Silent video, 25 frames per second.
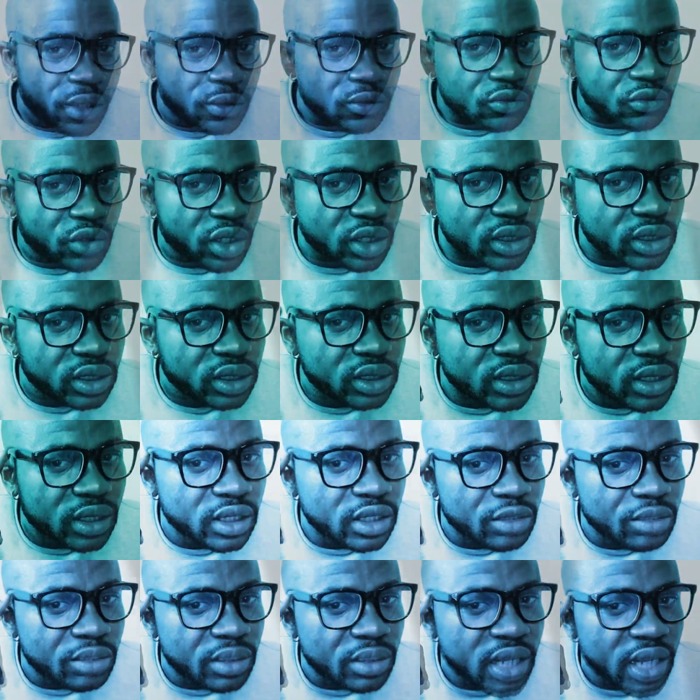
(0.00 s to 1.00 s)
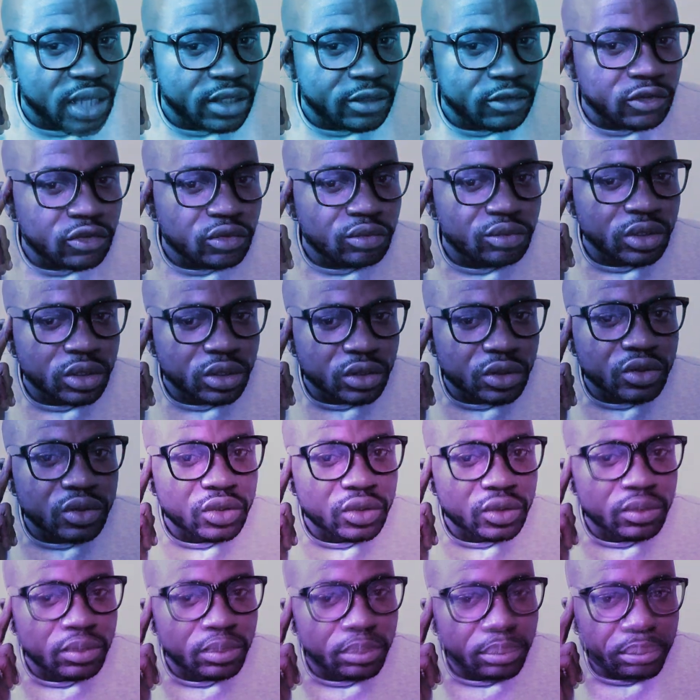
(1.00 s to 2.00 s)
to understand the mind too, because
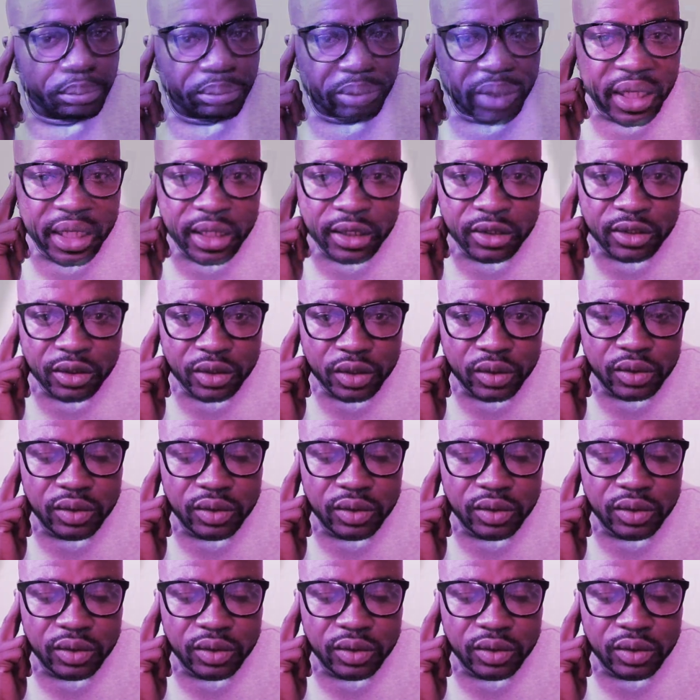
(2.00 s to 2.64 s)
man,